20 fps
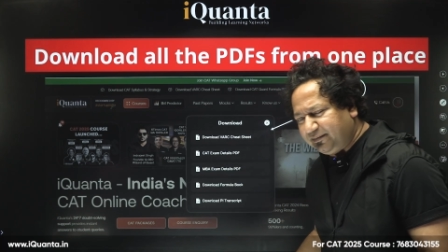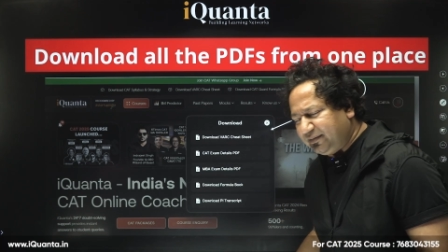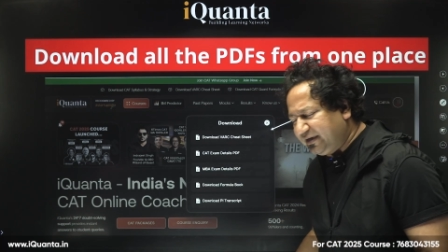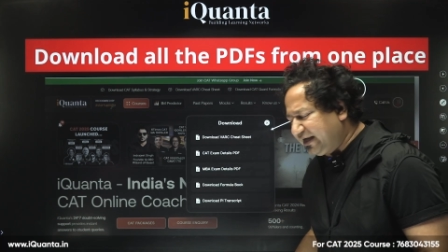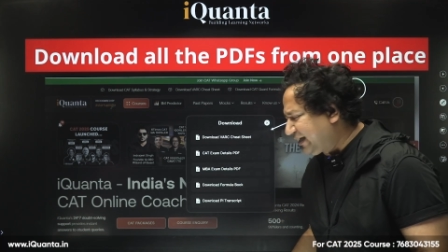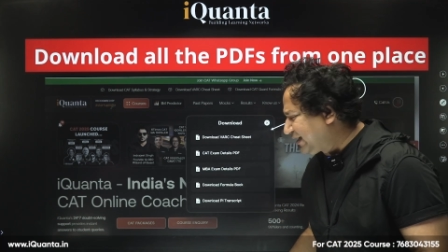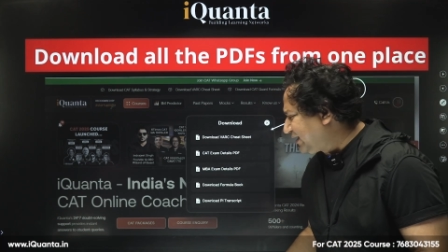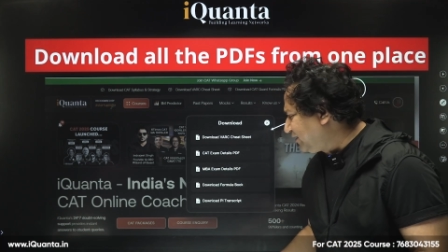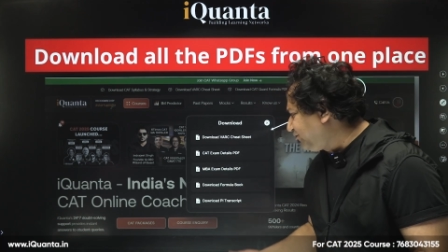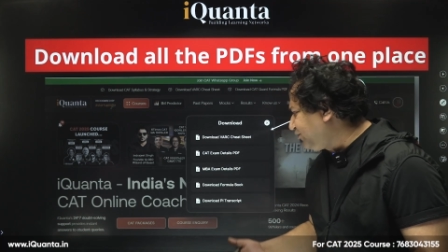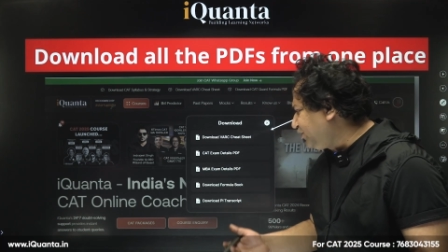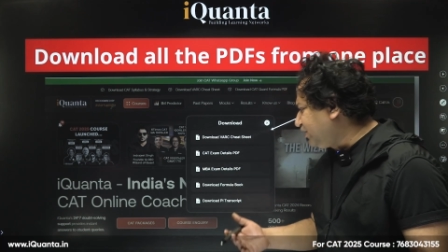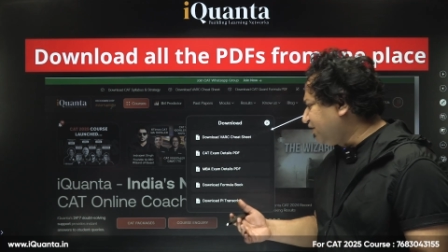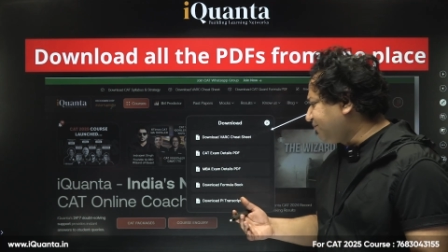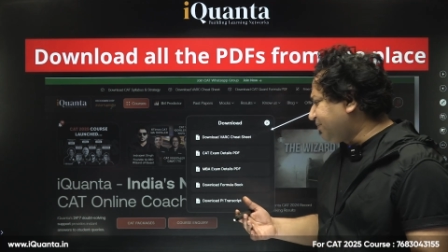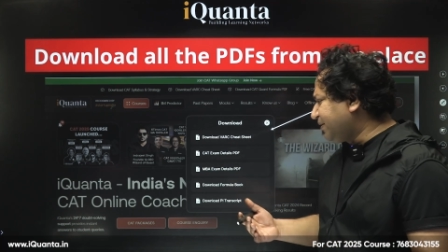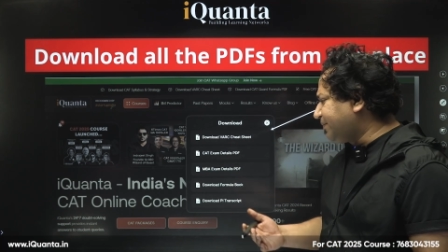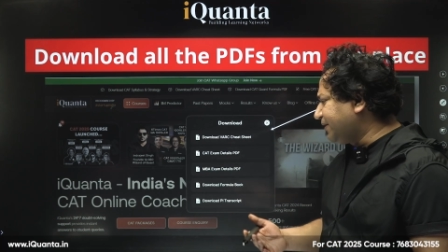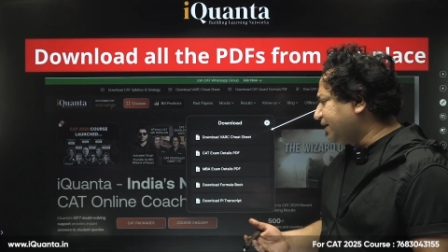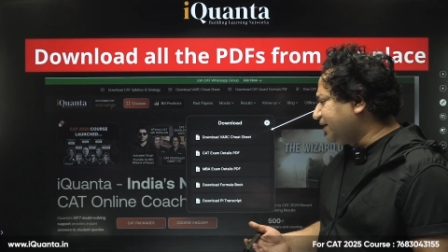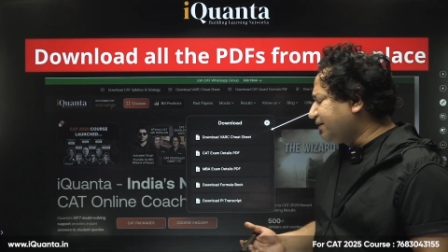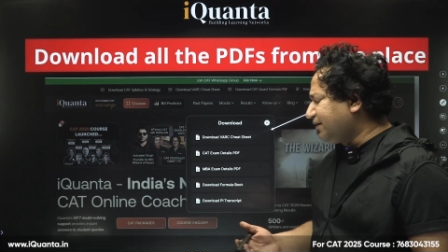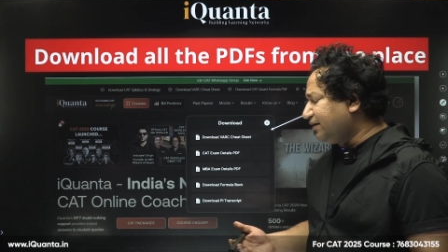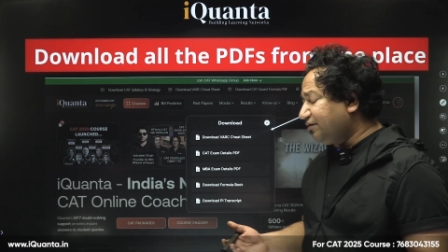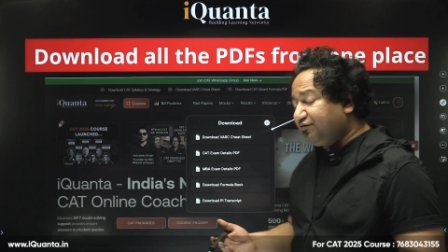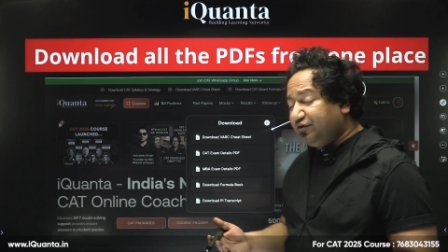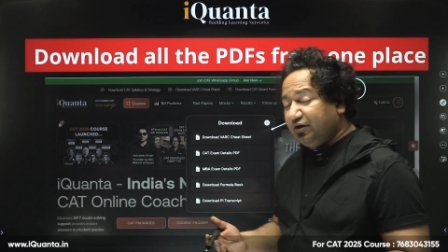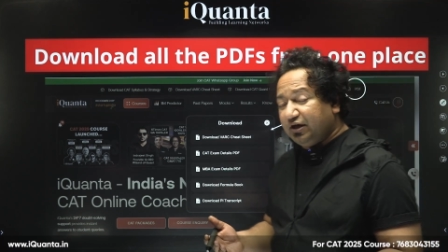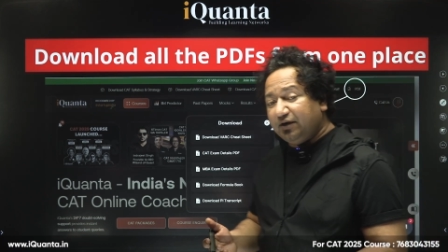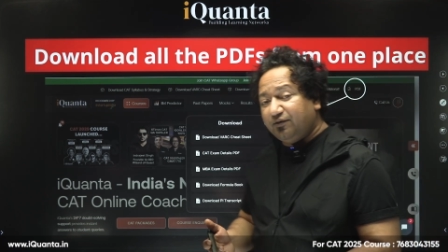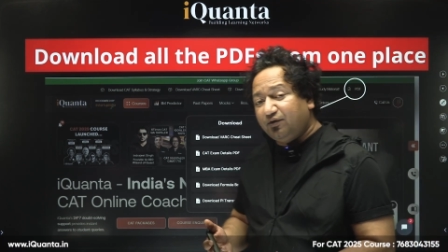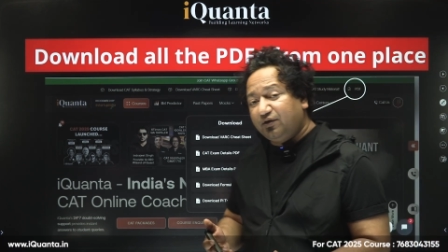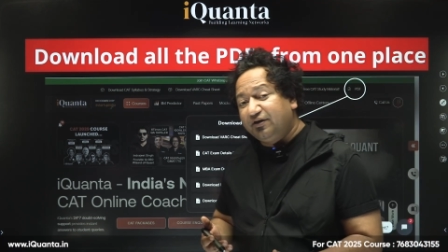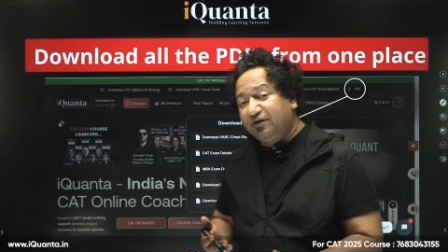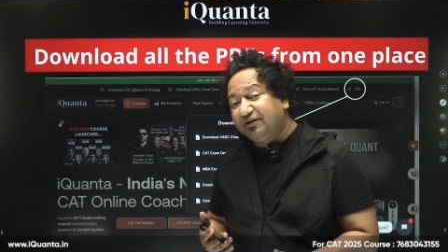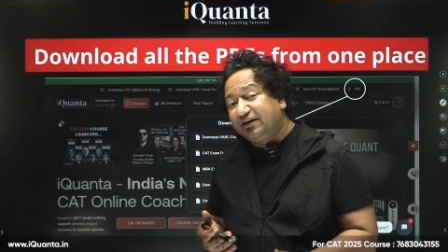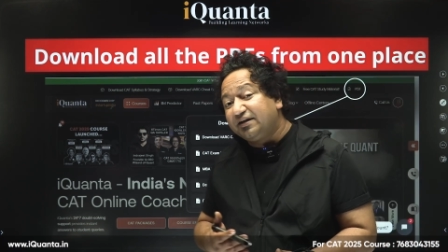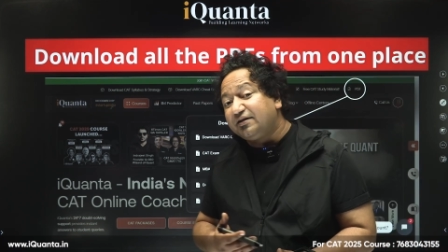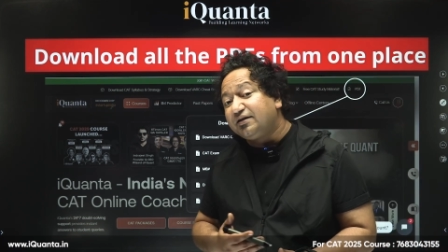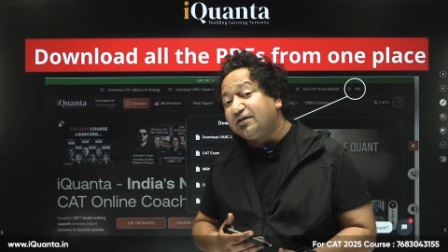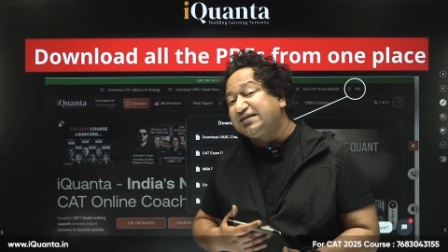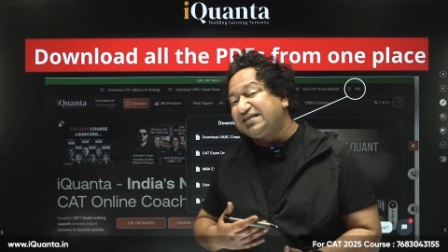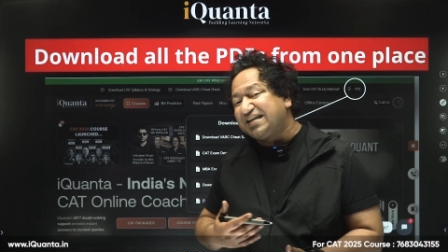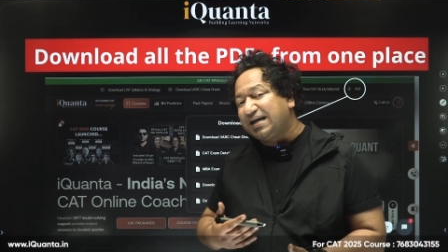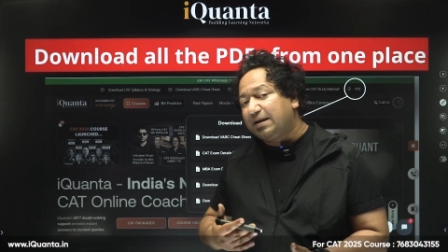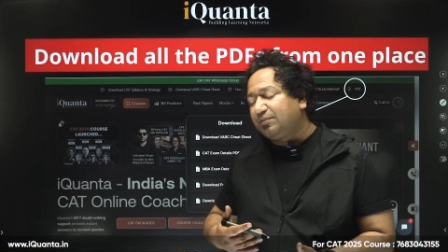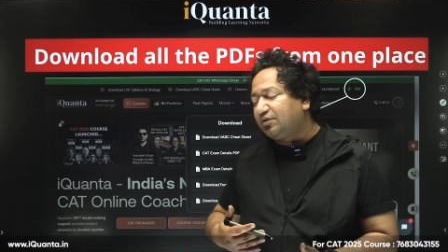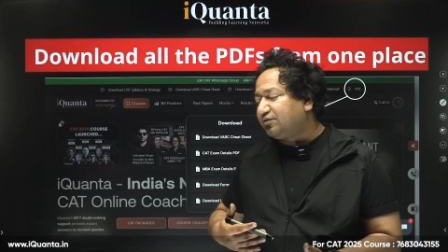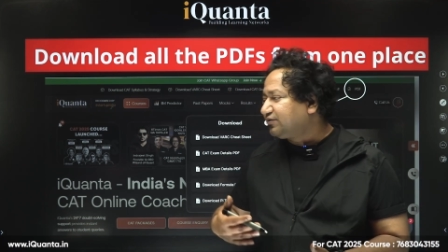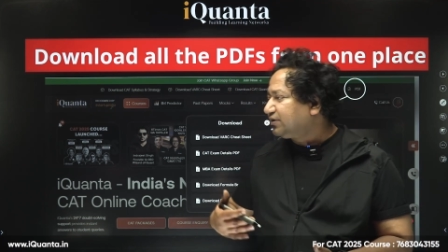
Like if you have prepared, if you have already written the exam of